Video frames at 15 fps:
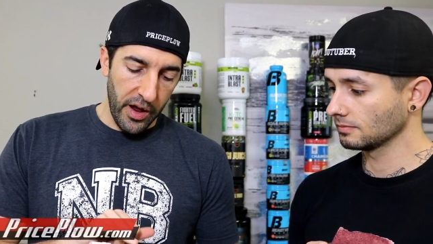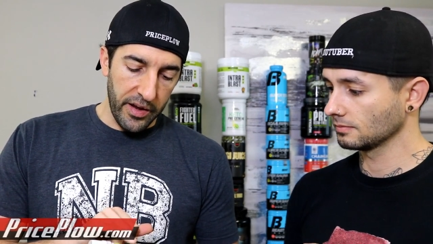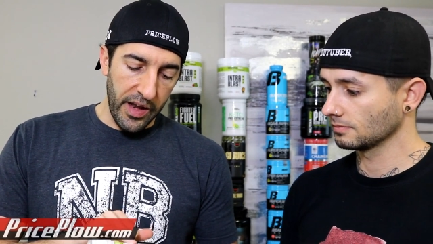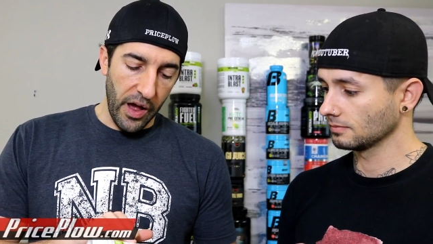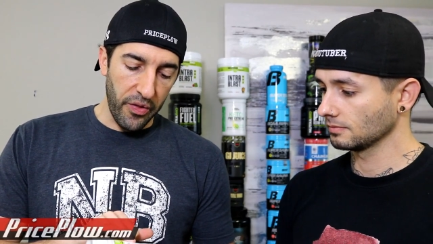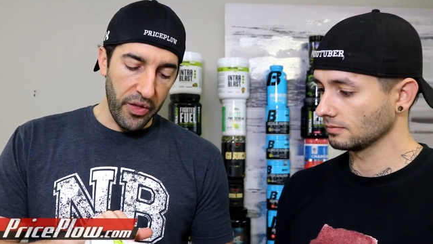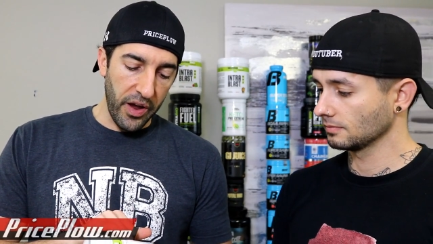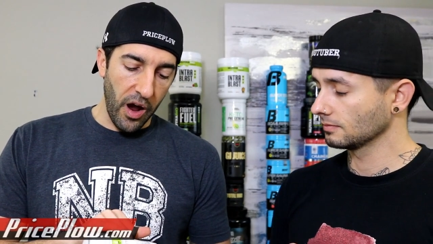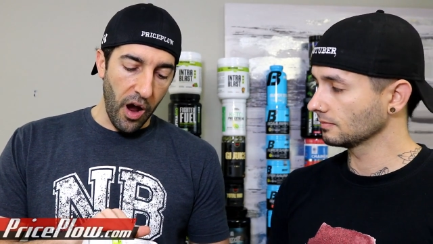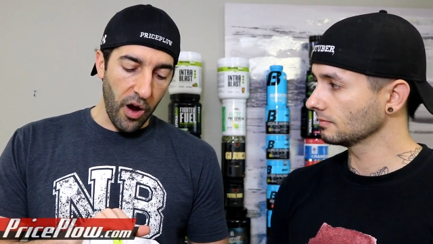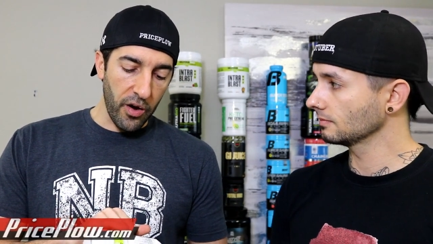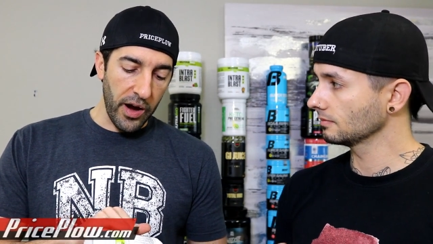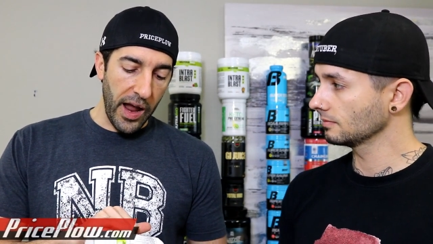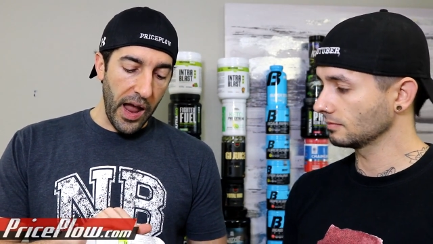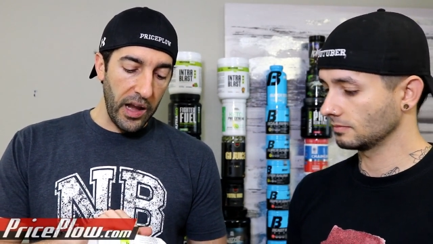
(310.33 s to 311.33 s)
Speaker 1: Now they
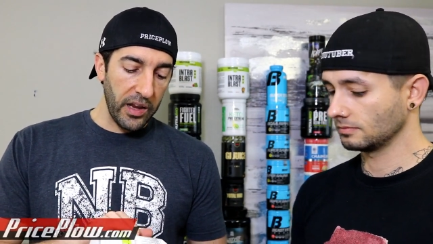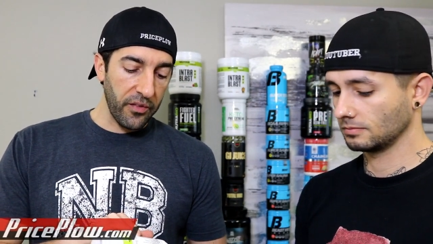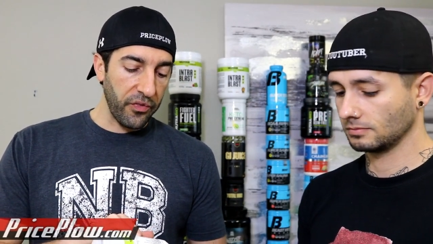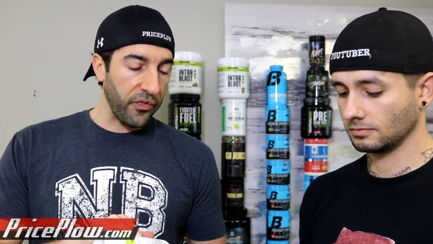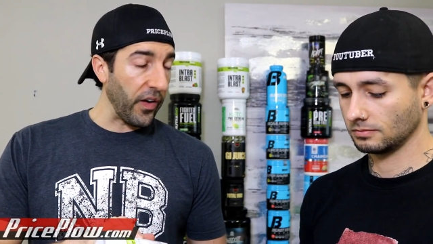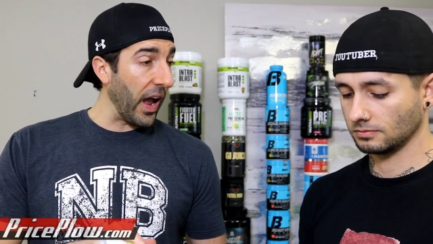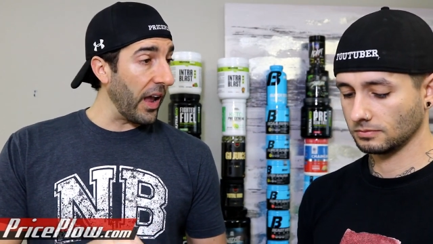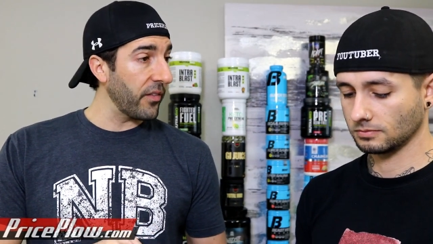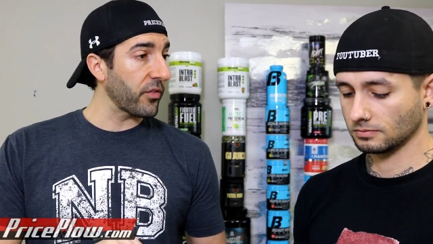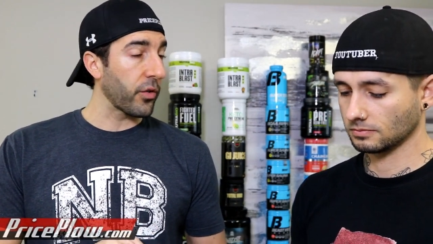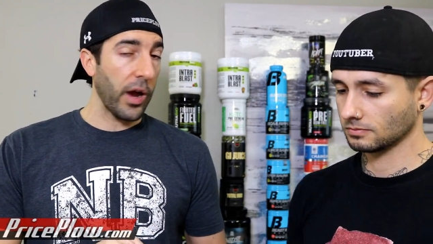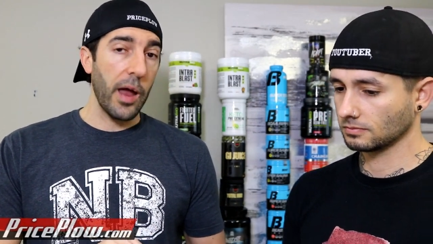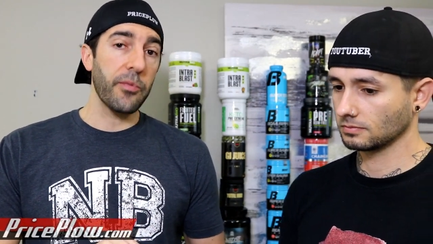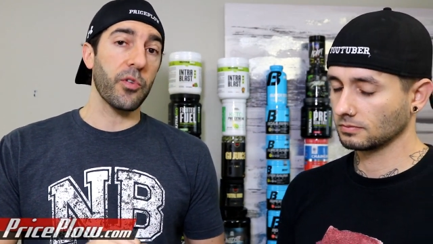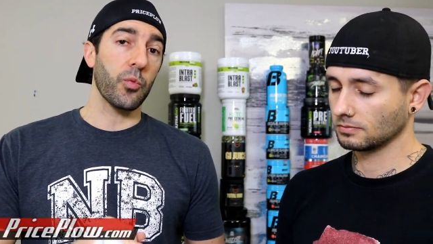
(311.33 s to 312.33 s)
are adding five
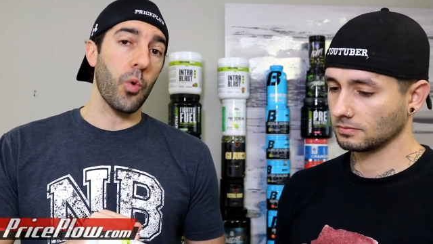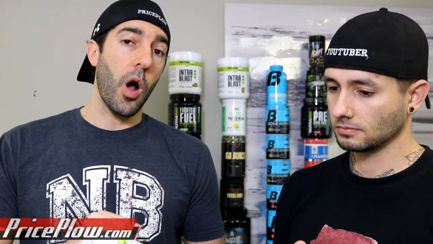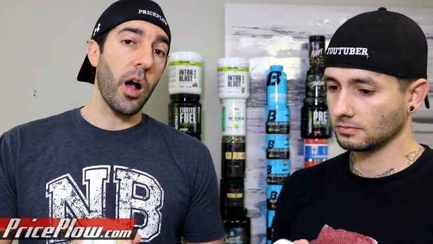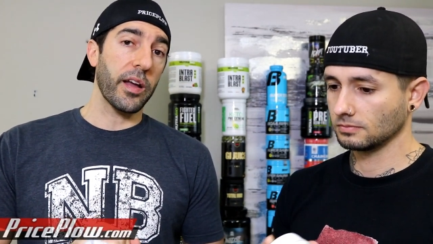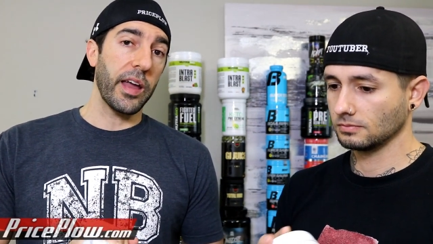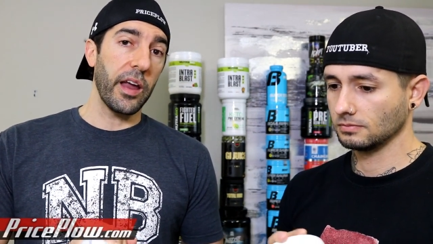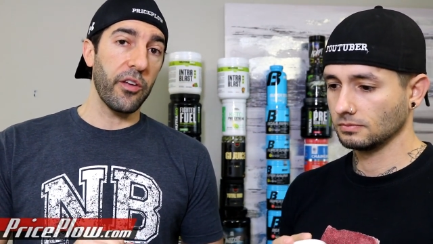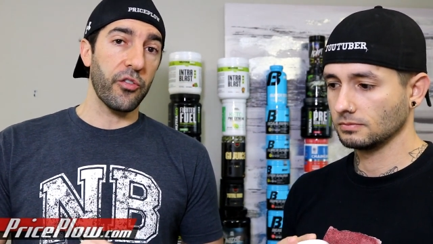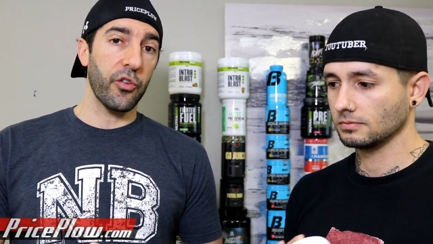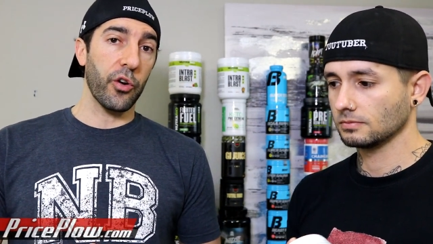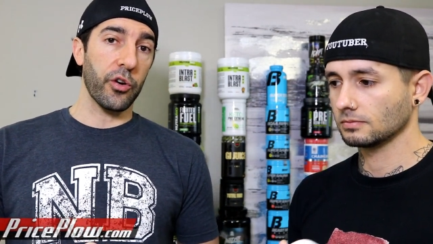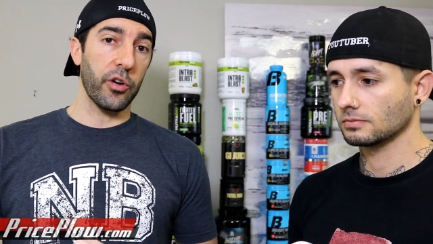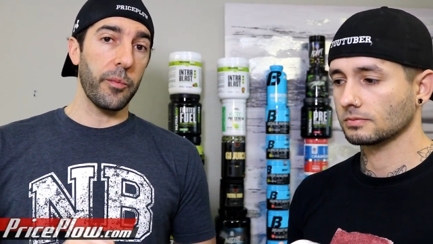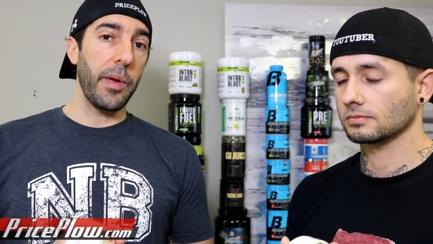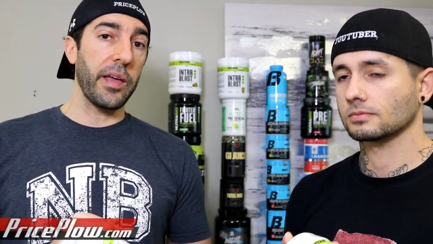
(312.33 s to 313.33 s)
grams of raw cane
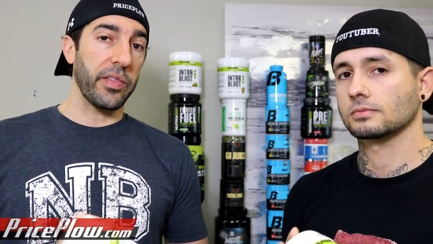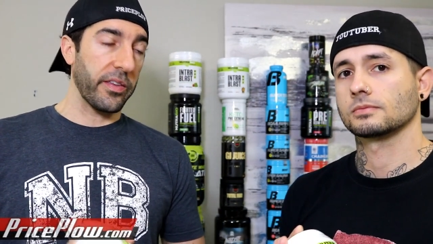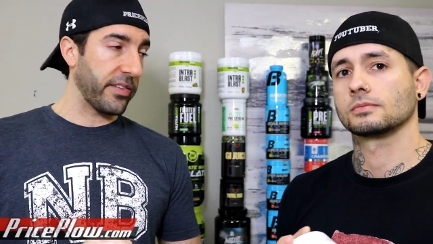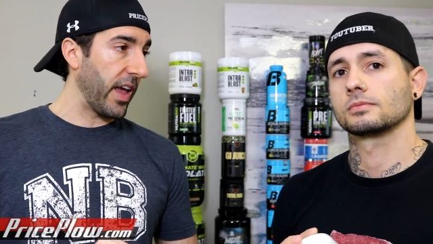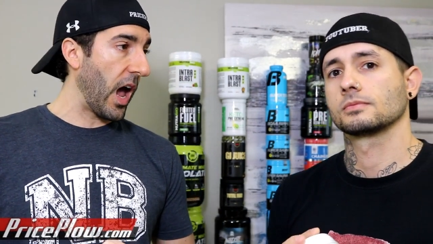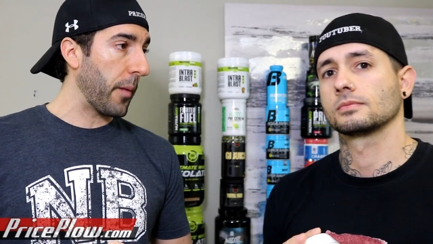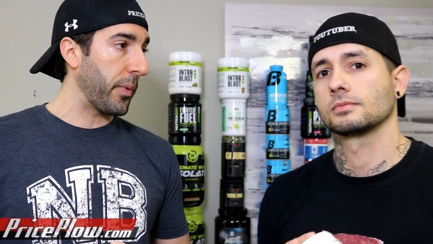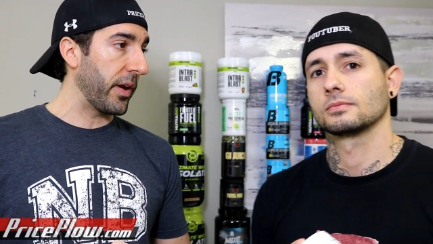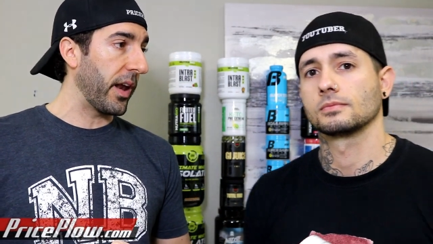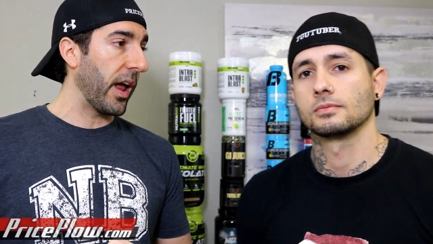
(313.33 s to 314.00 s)
sugar to make this happen.